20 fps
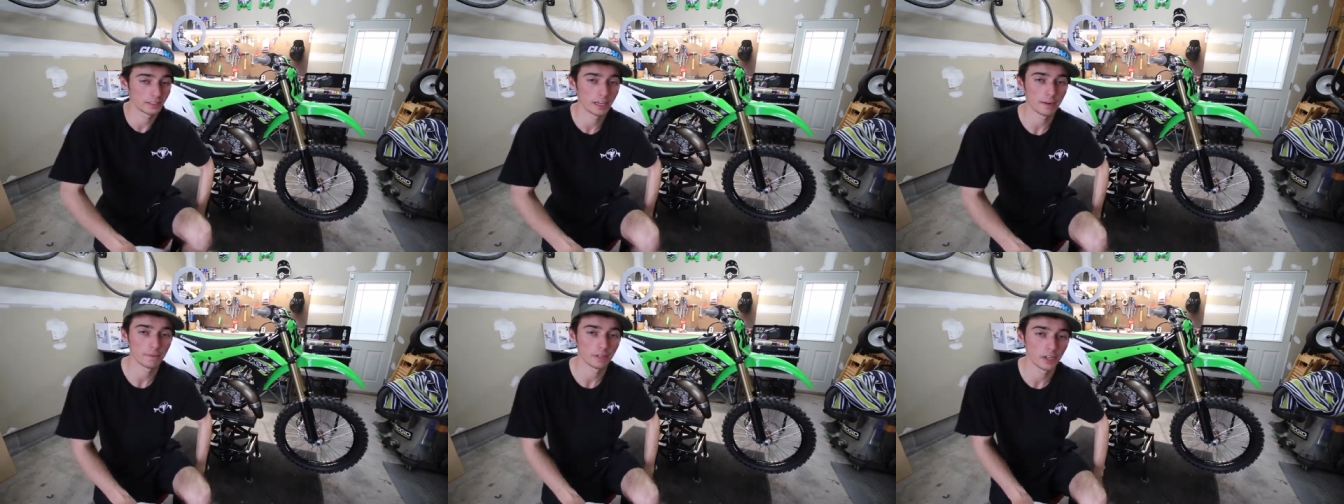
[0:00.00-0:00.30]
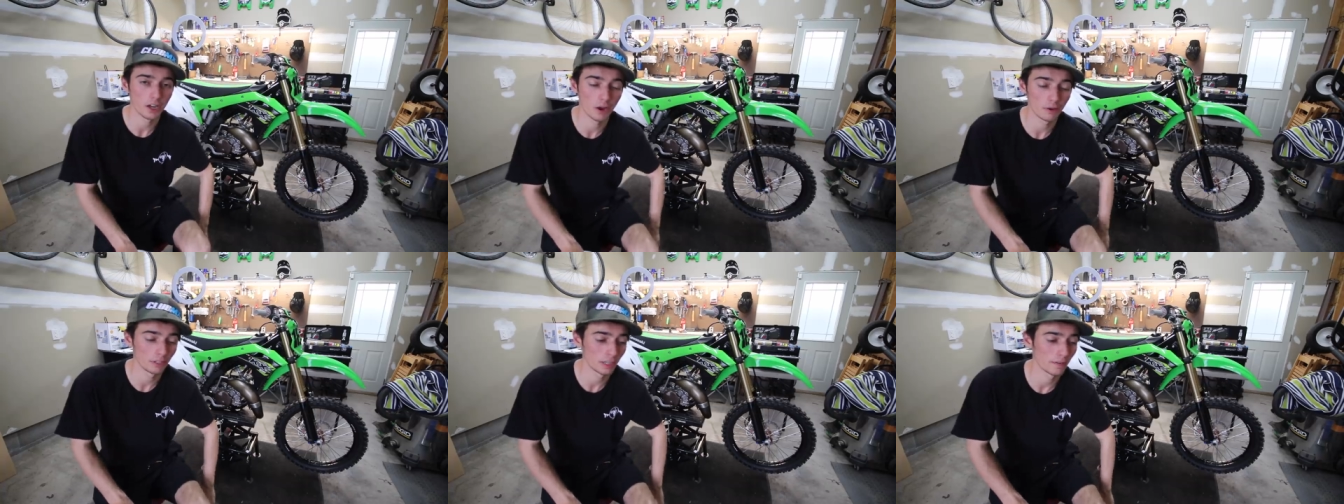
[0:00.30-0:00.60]
you never
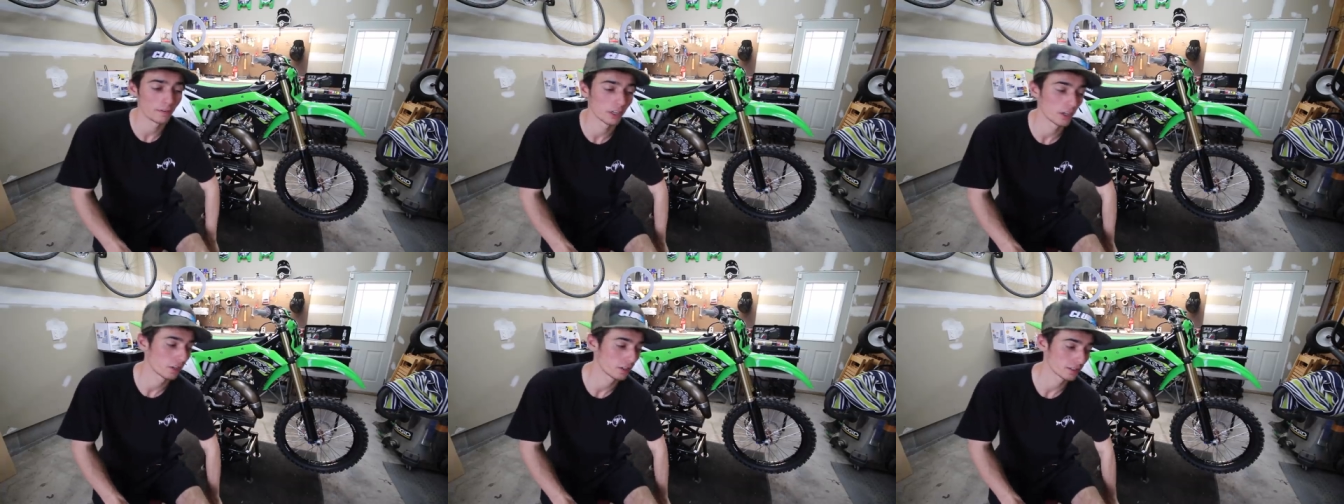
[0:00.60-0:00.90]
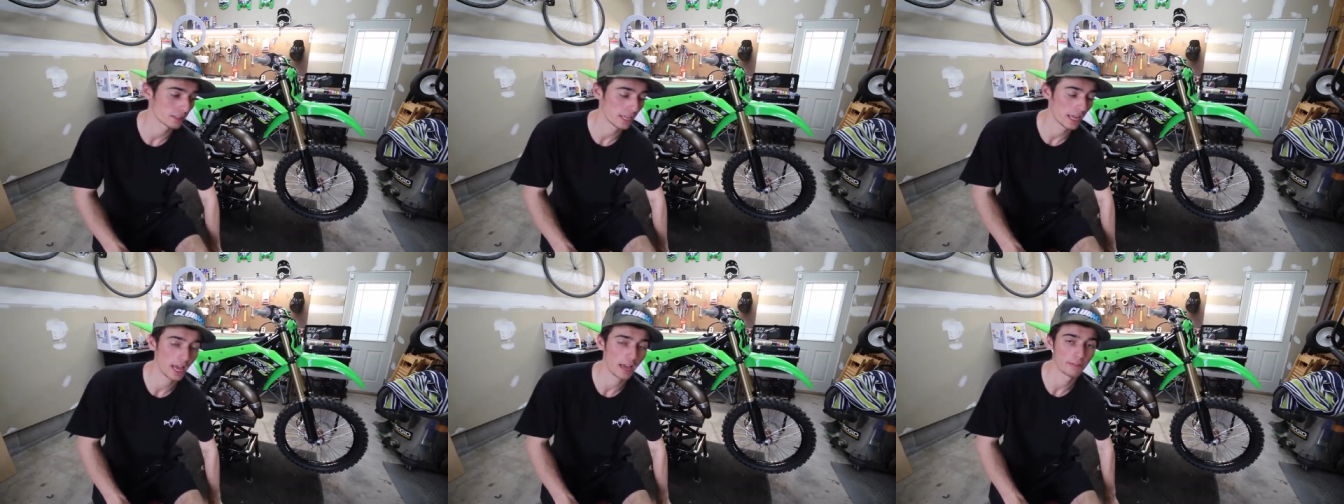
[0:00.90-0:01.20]
know, it never
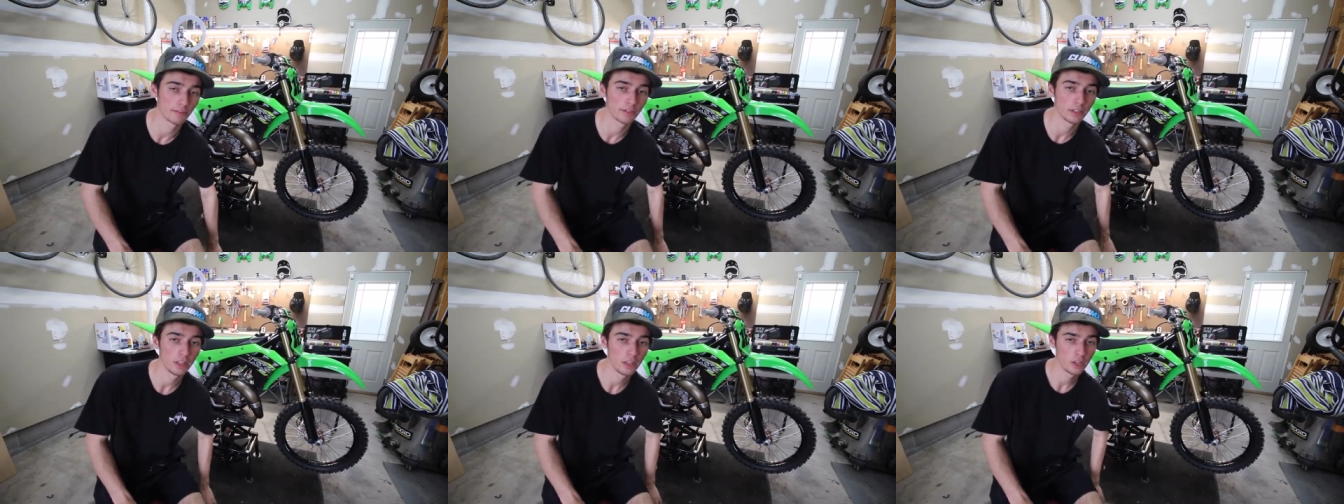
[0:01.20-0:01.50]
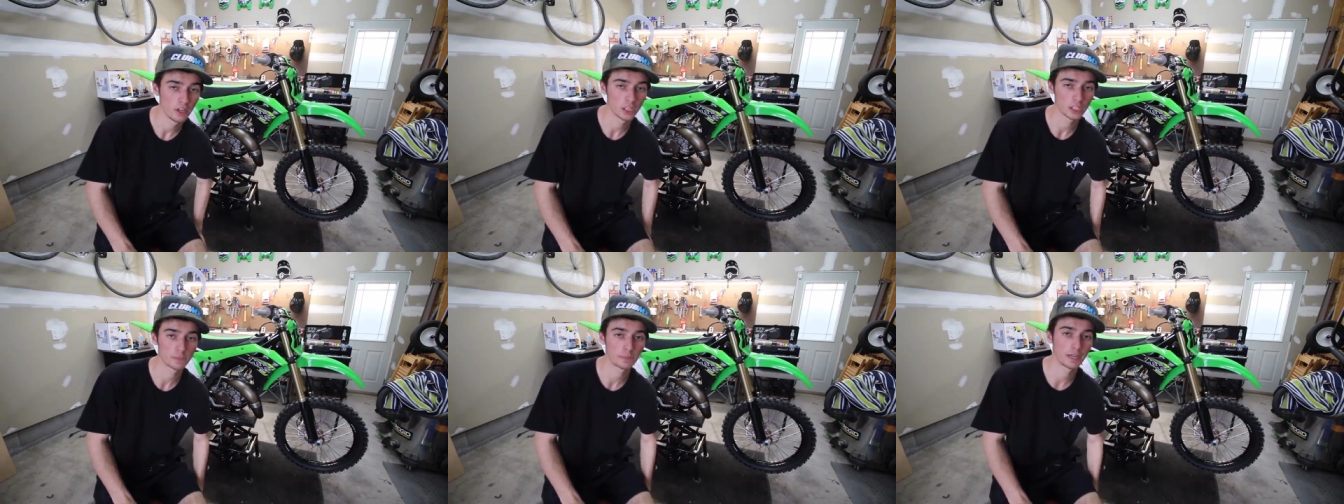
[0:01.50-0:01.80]
hurts to have
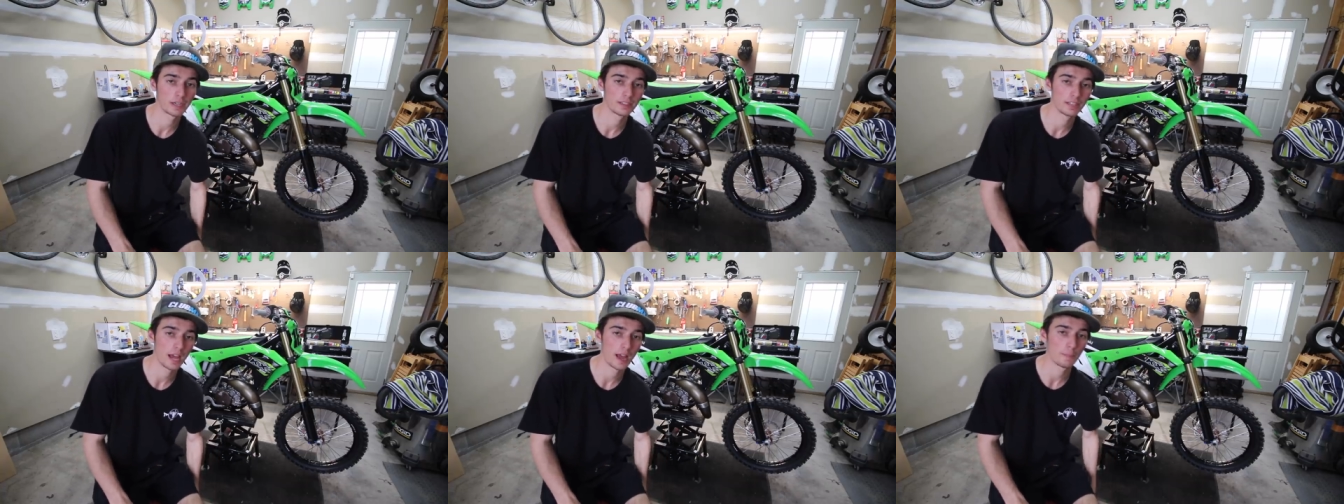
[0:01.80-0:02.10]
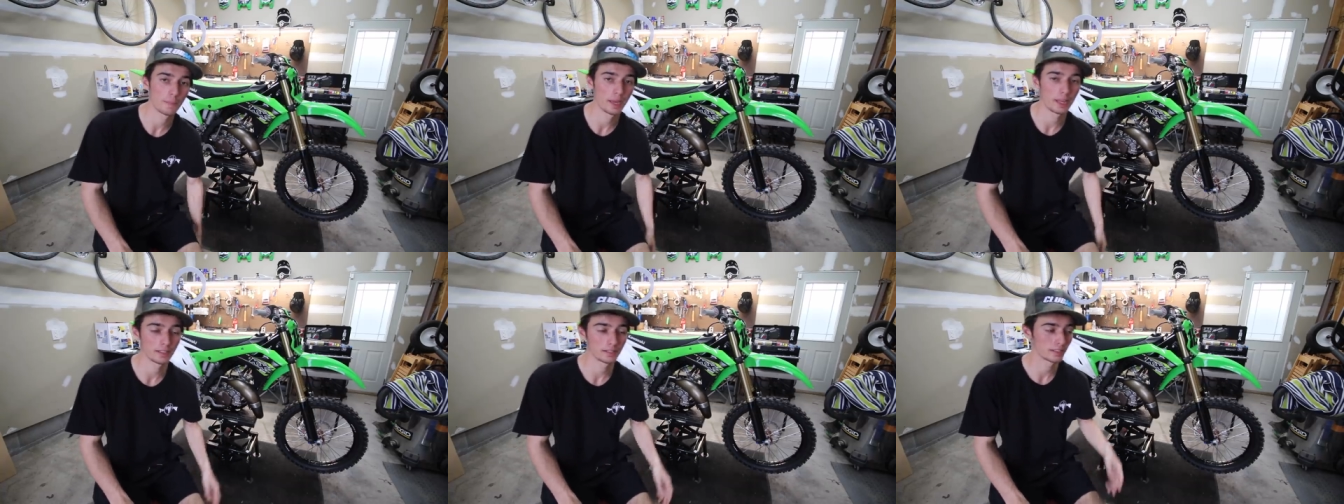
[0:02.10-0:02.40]
a spare
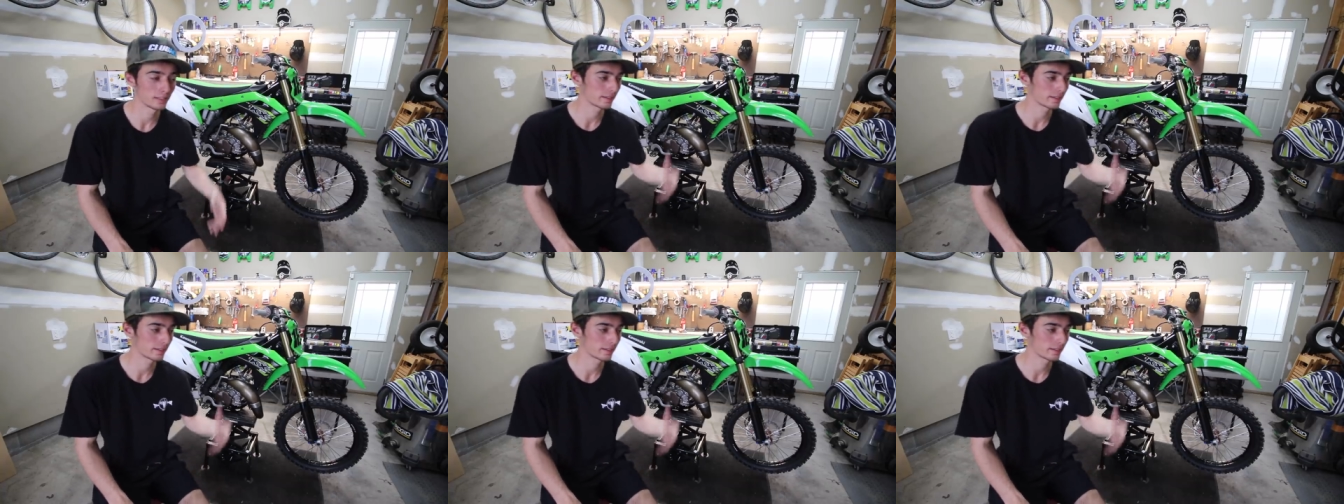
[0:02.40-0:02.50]
top end,